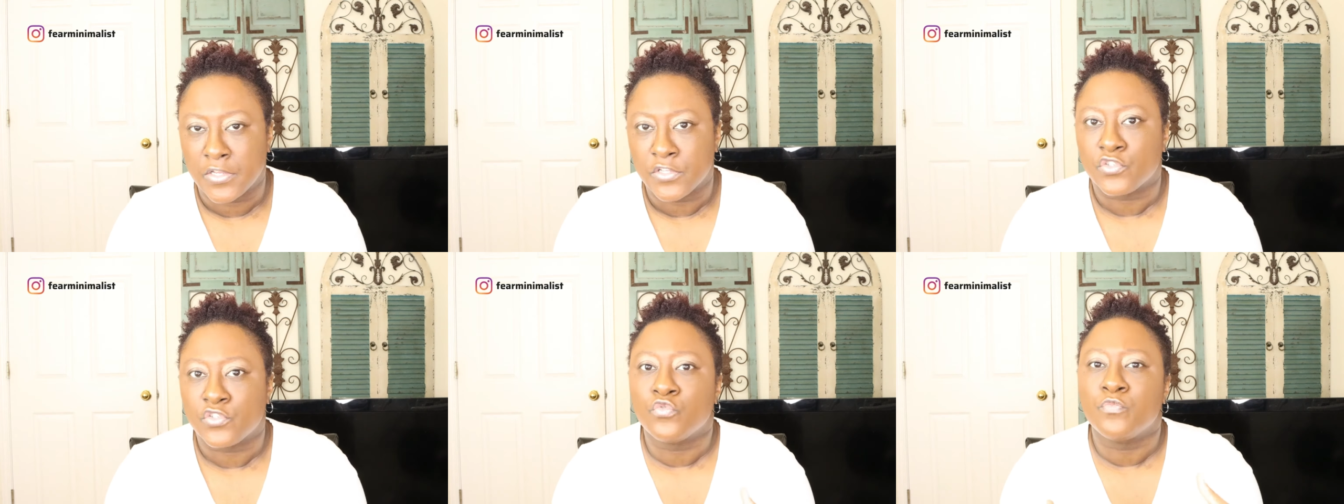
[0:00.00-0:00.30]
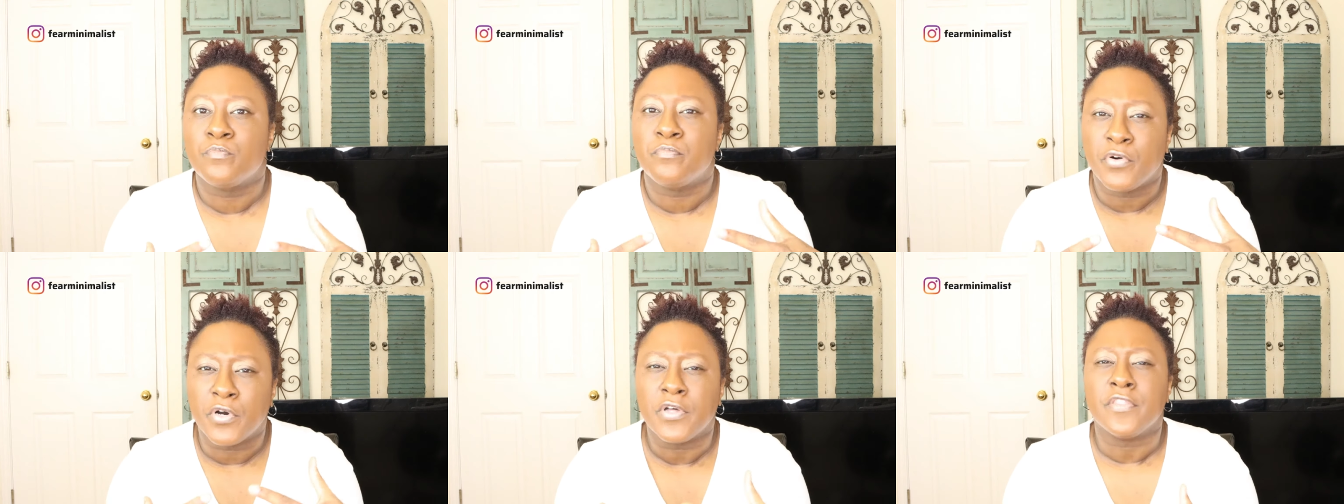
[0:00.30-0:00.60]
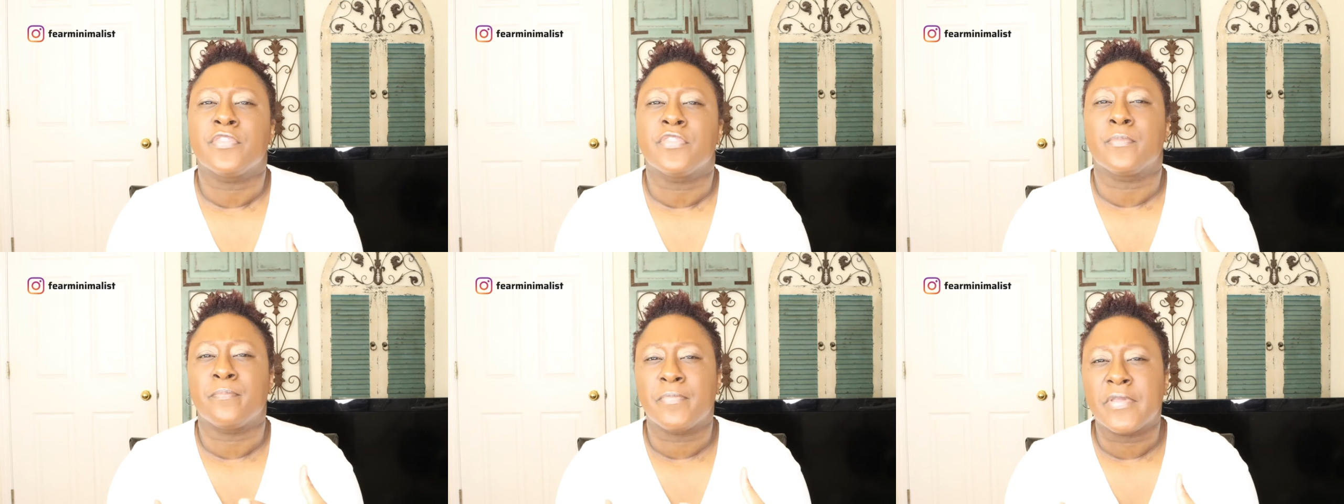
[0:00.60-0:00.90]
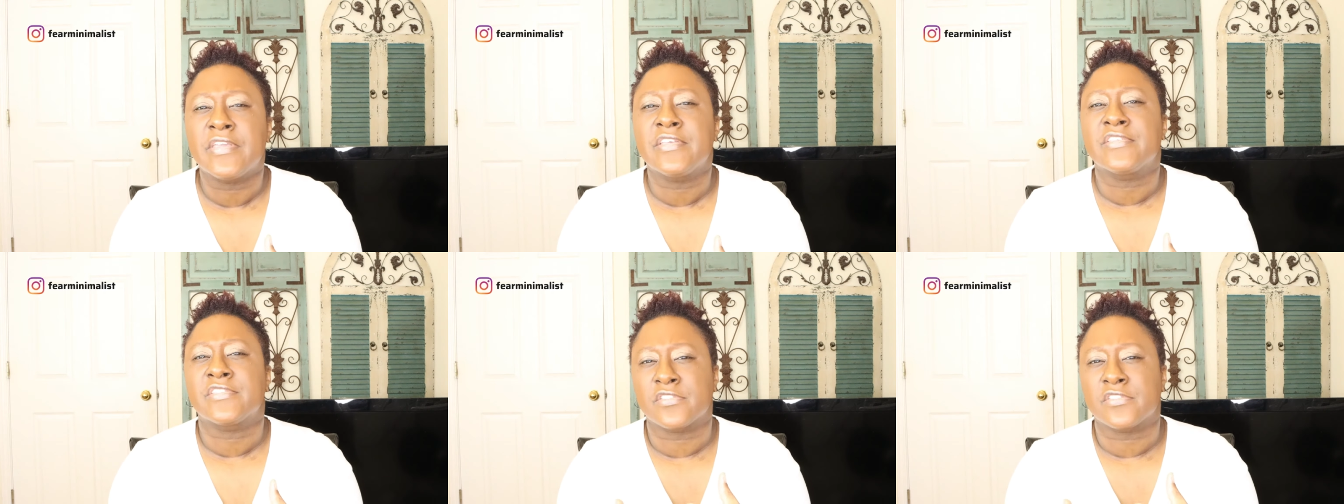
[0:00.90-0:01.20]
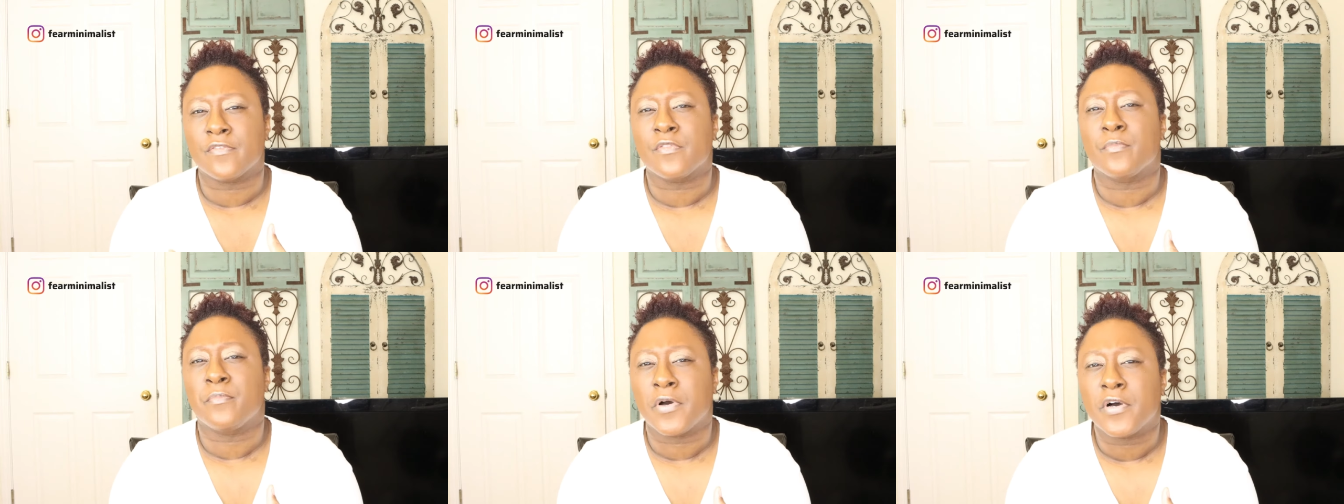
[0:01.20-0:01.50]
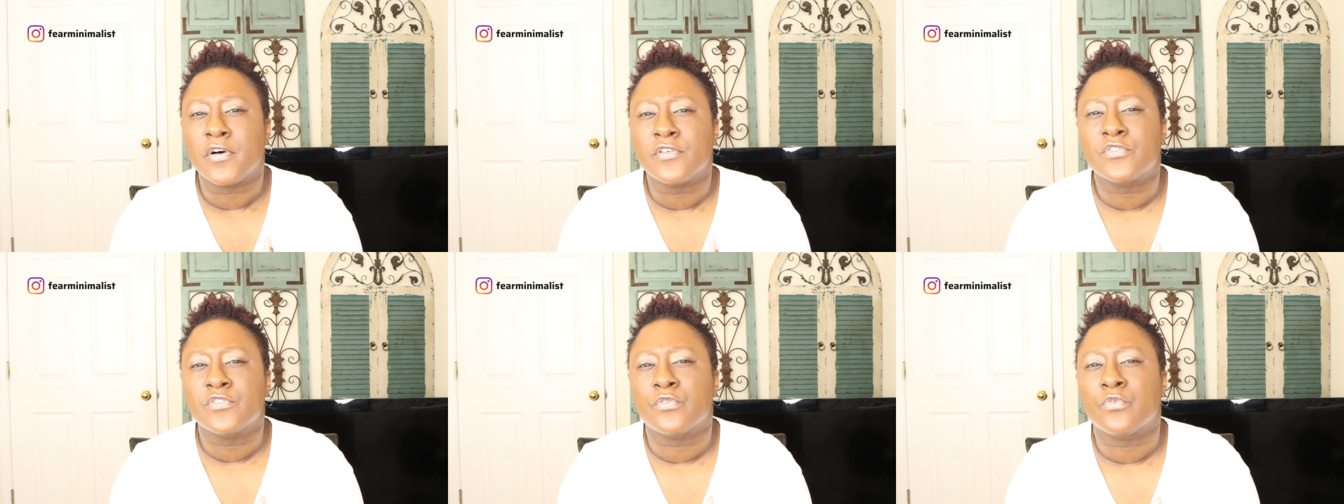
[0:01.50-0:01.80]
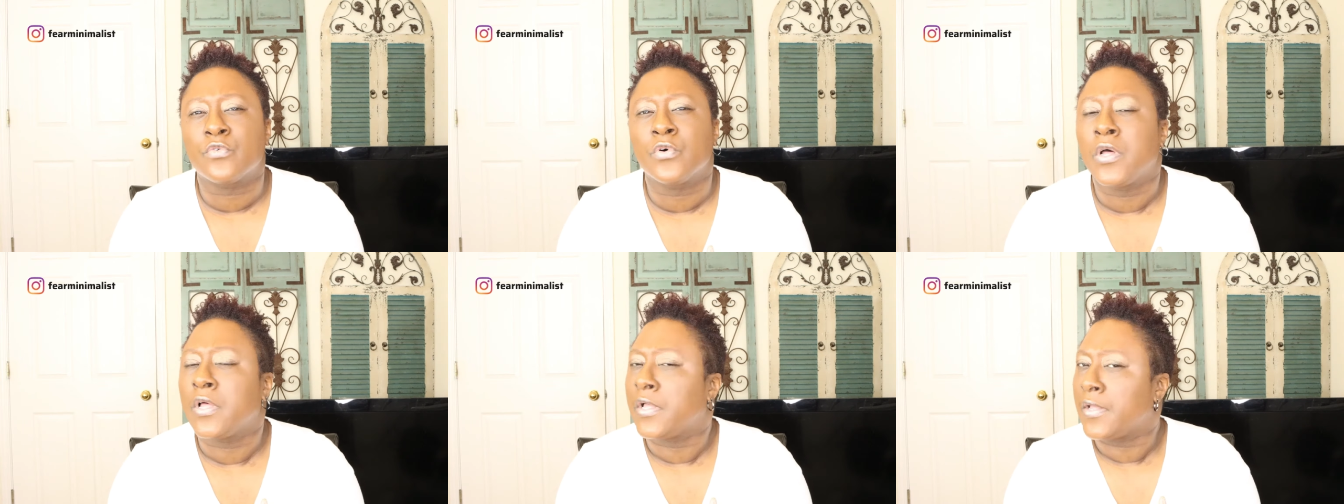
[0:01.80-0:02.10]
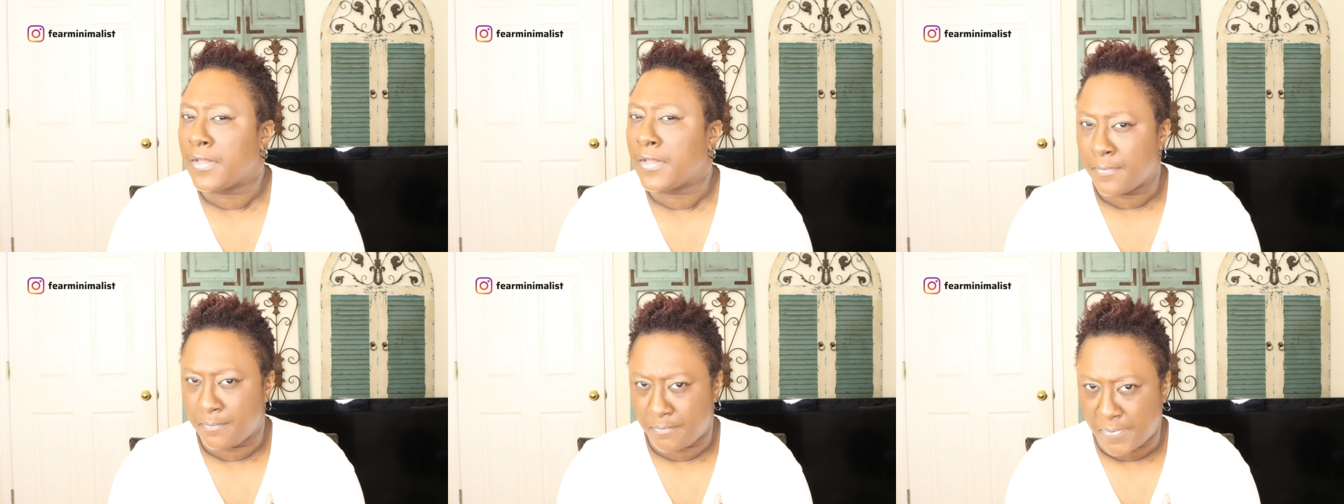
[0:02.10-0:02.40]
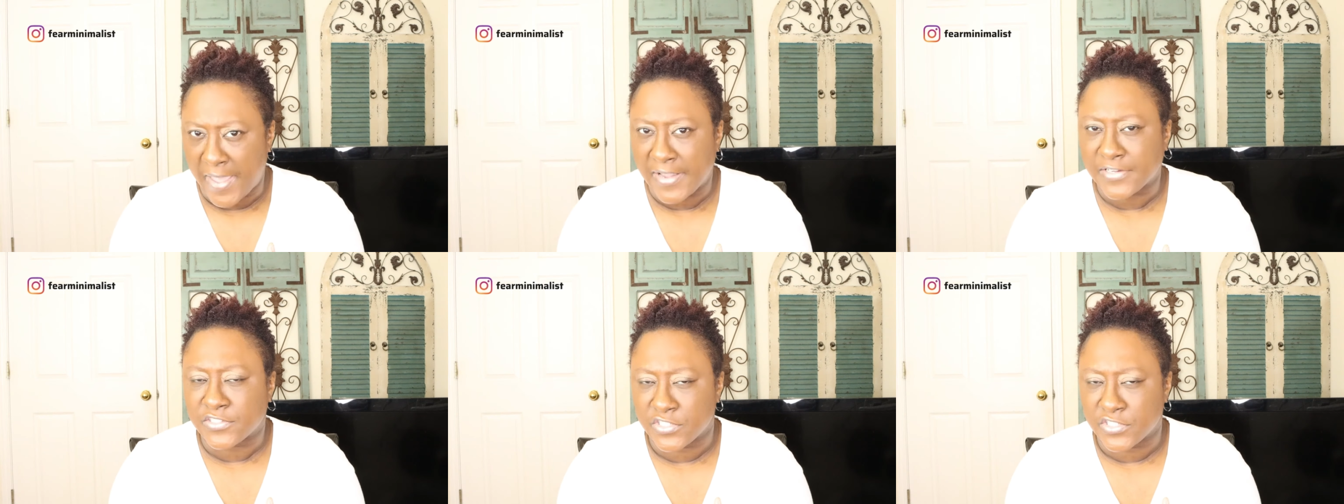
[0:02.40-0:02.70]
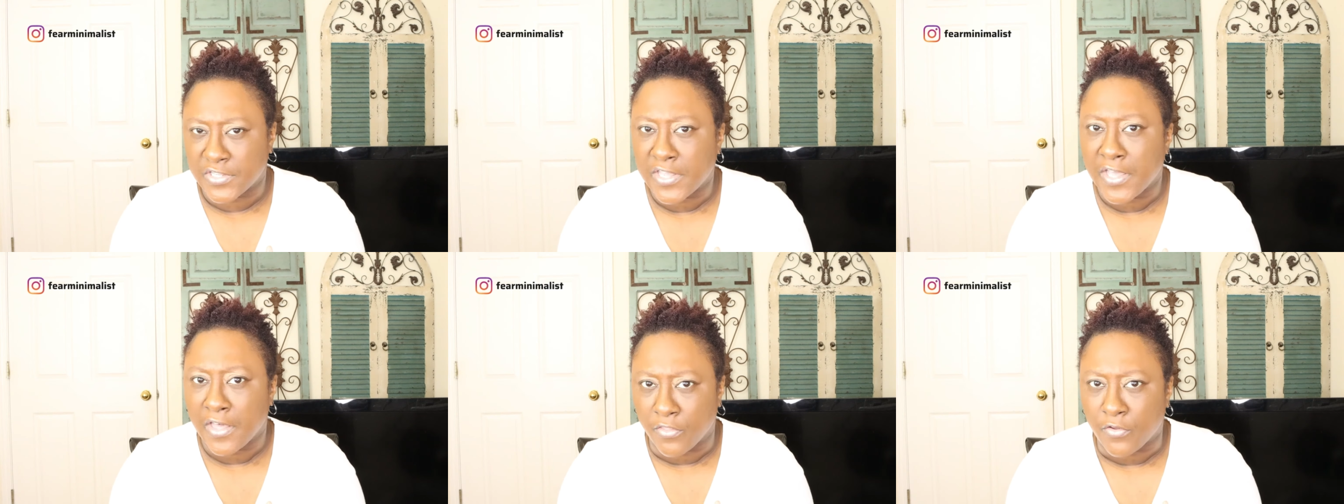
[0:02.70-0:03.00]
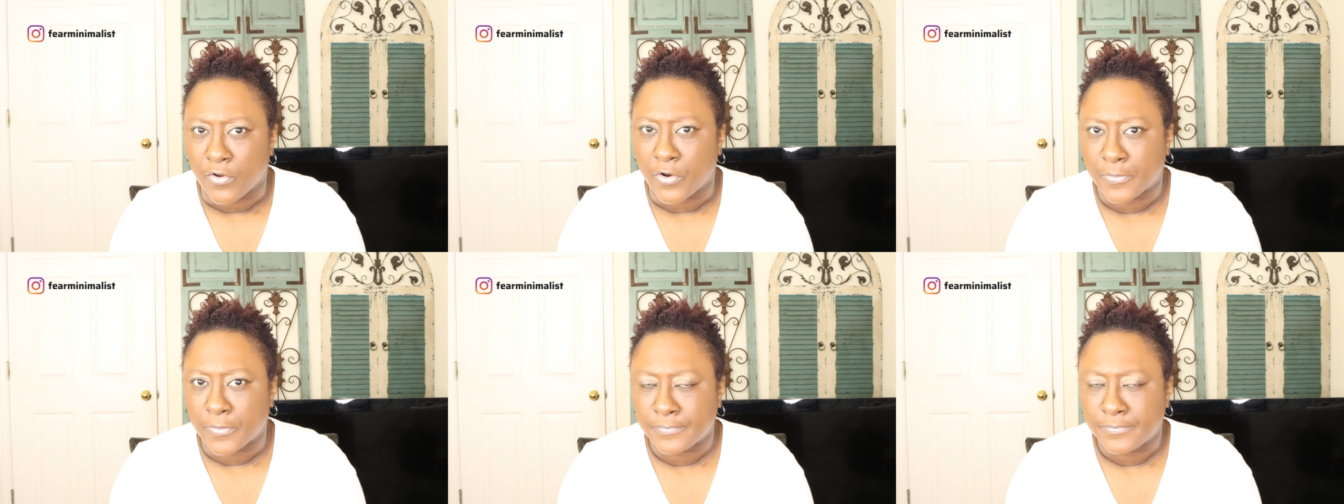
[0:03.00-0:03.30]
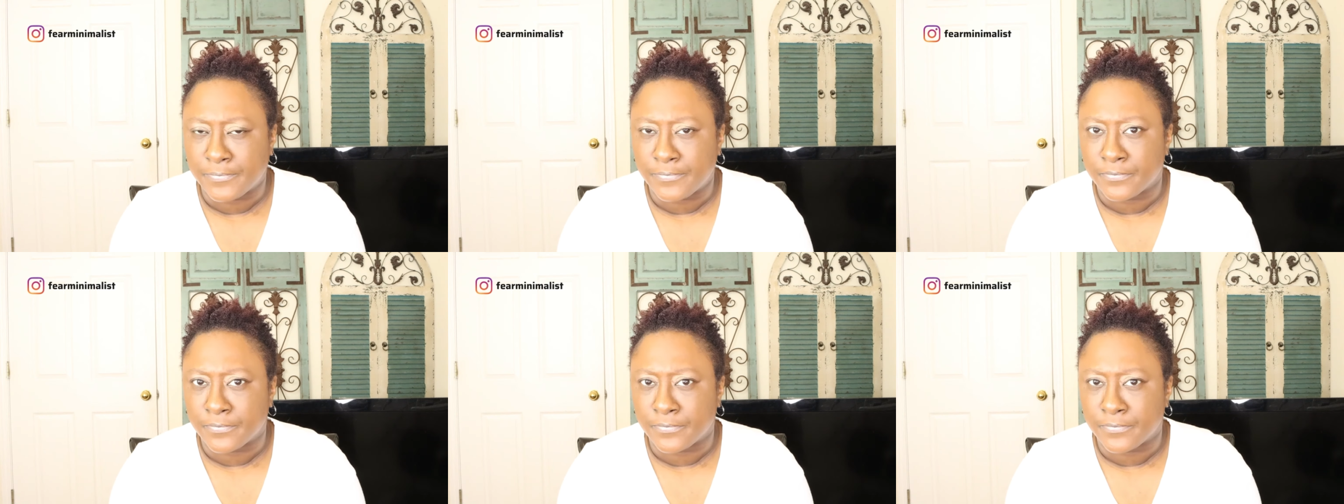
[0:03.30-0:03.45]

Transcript: to put the pieces of the puzzle back together,